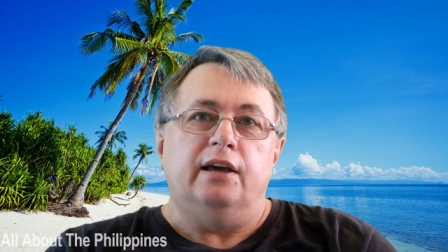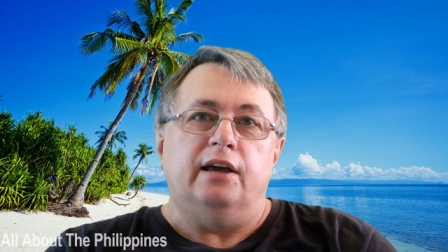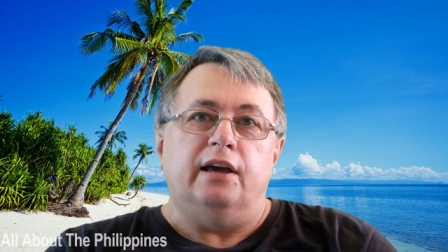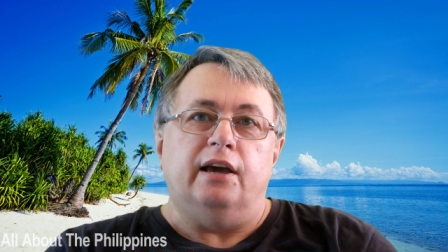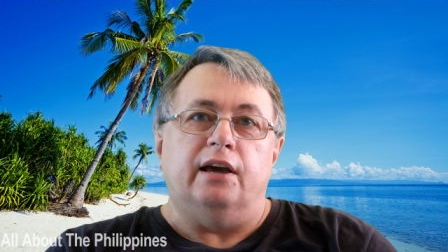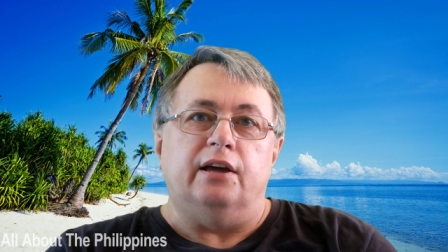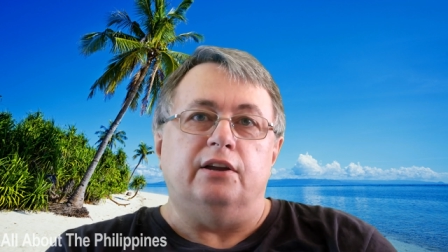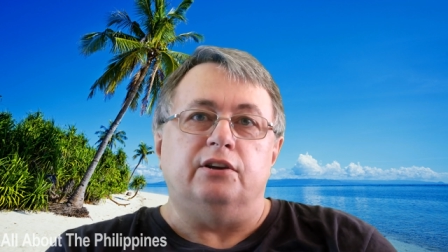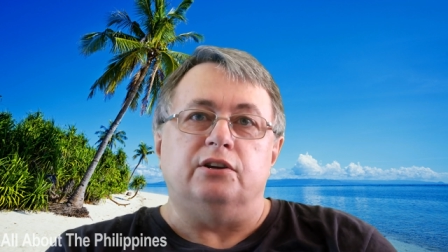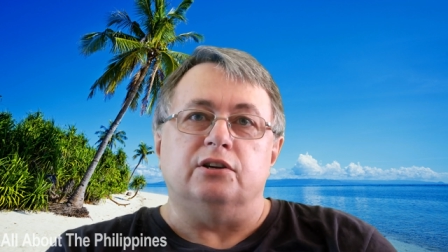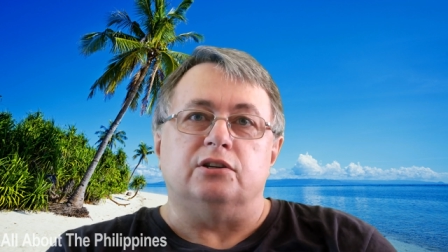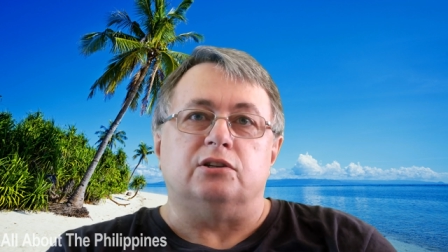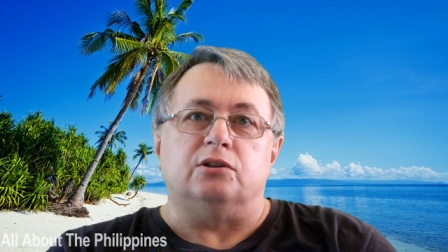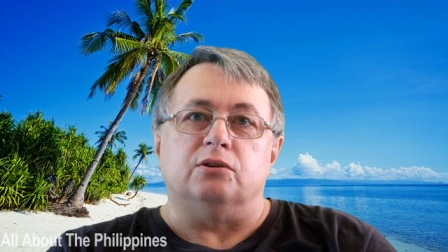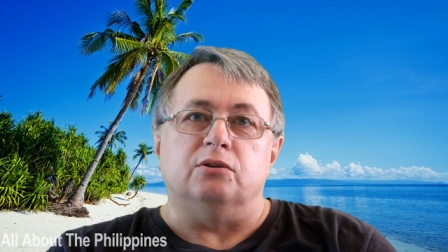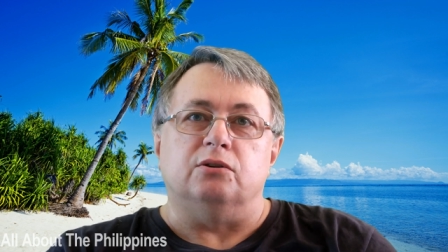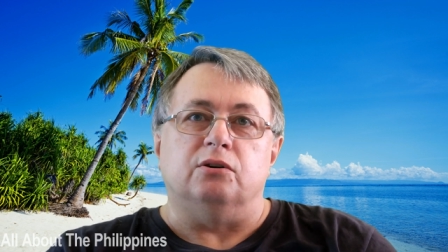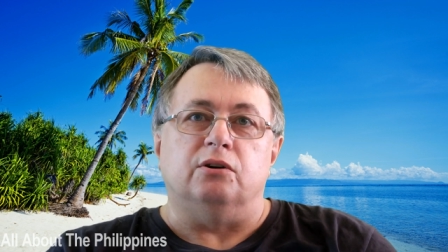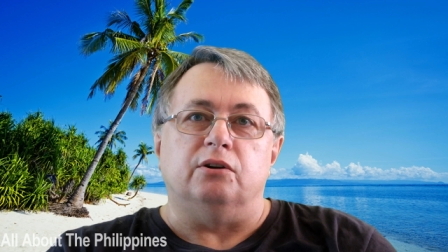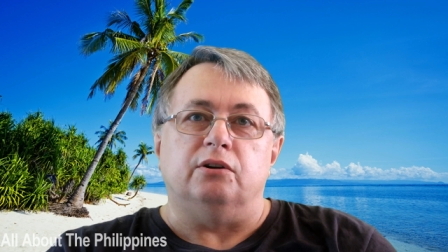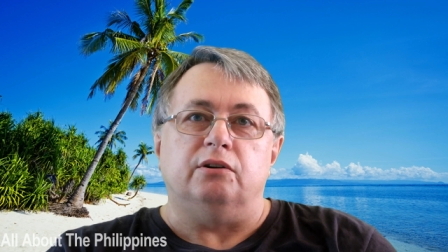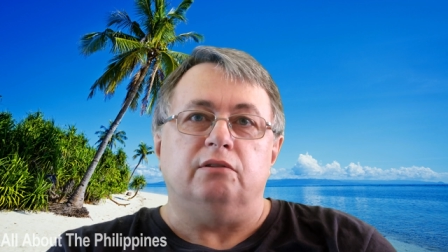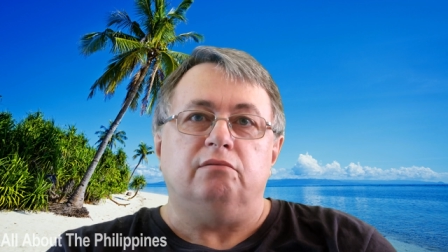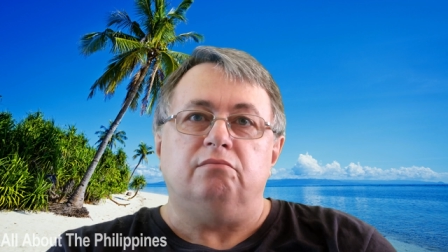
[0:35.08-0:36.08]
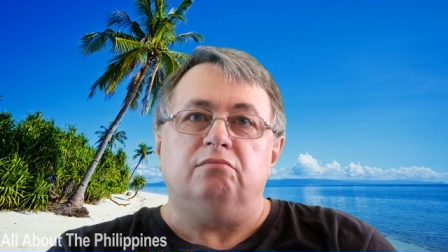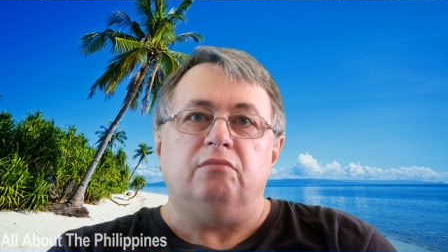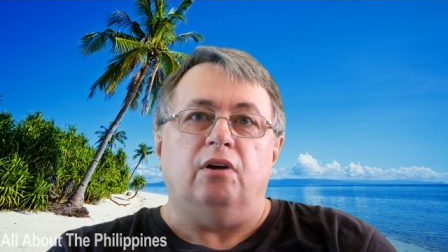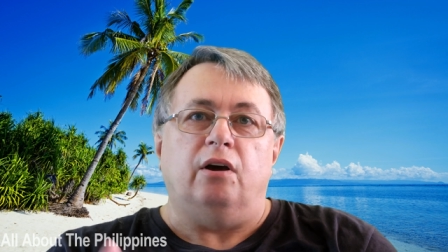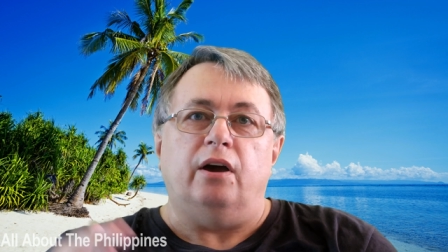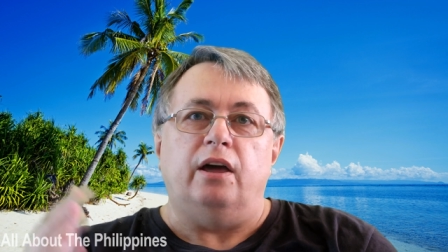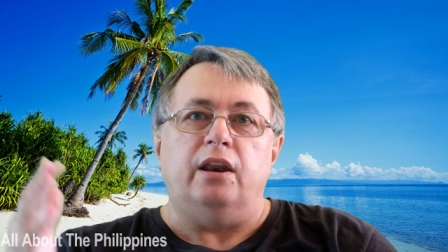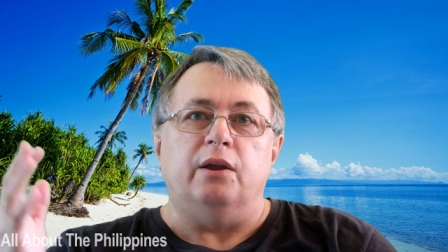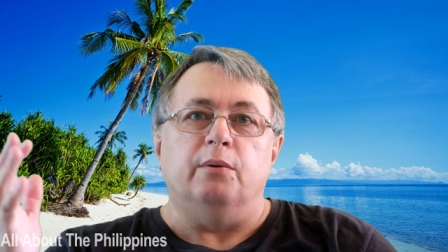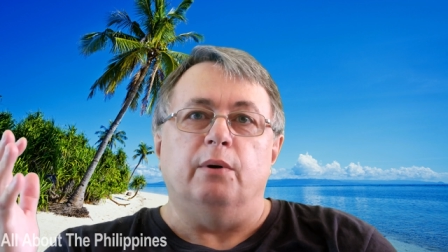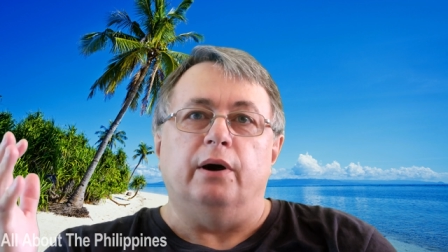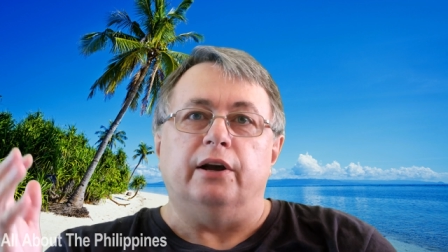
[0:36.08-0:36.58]
and just thought, well,
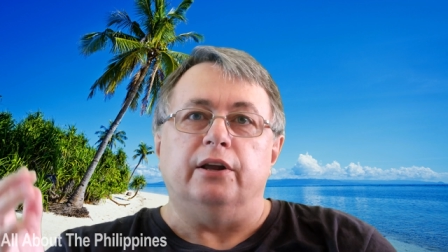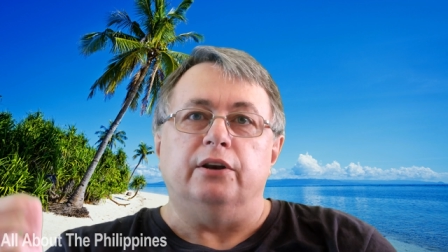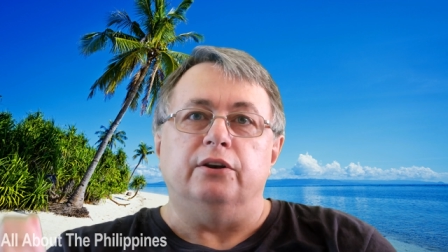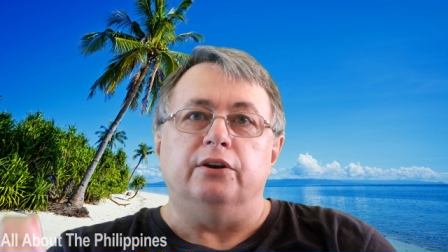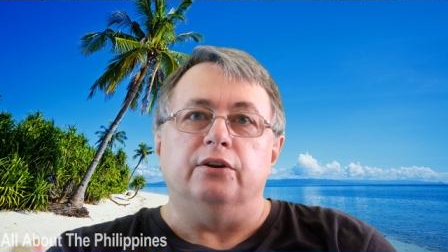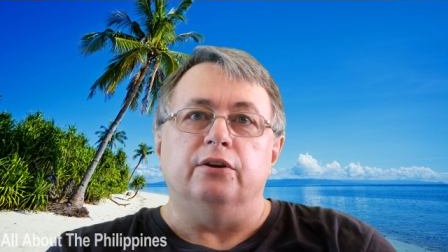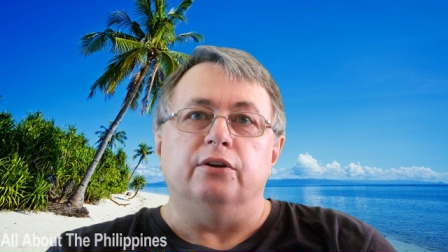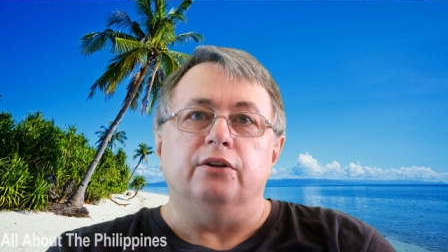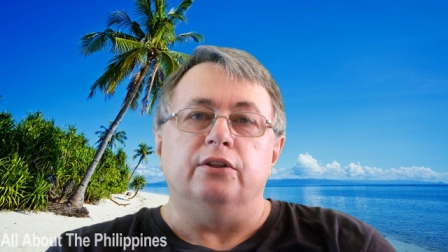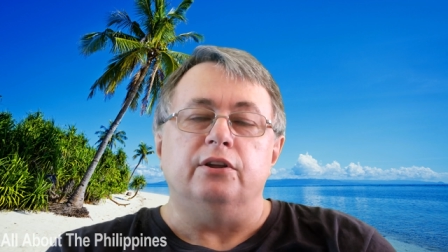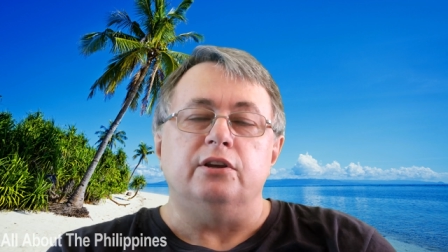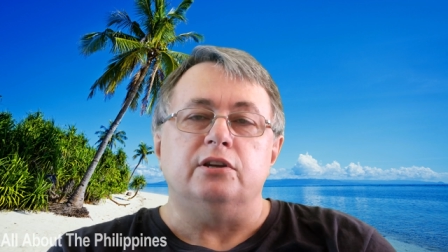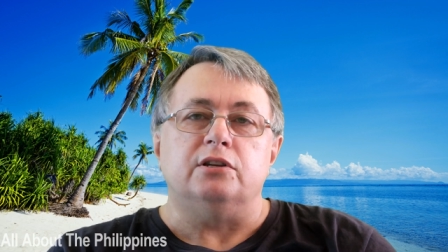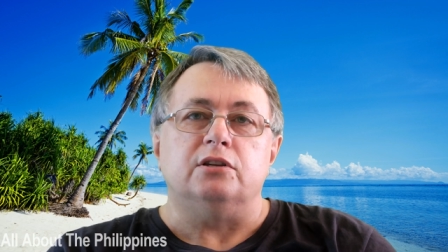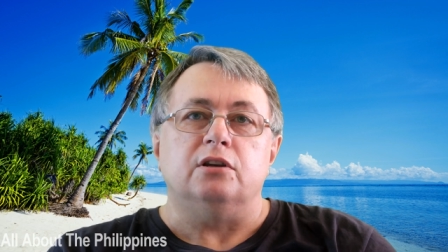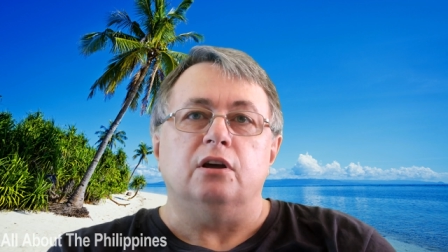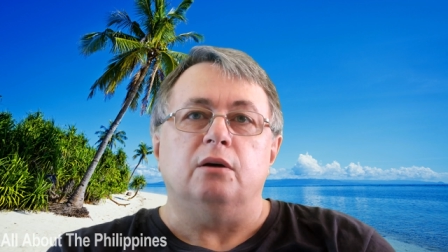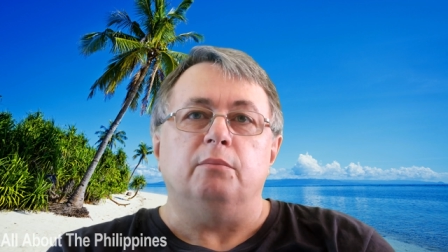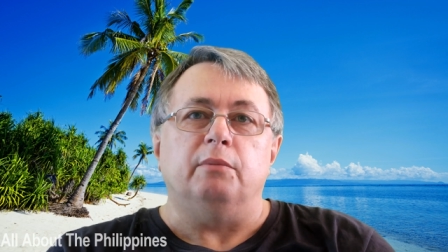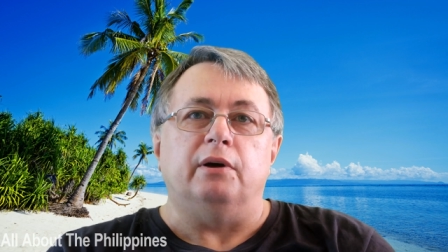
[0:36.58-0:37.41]
anyone can do this.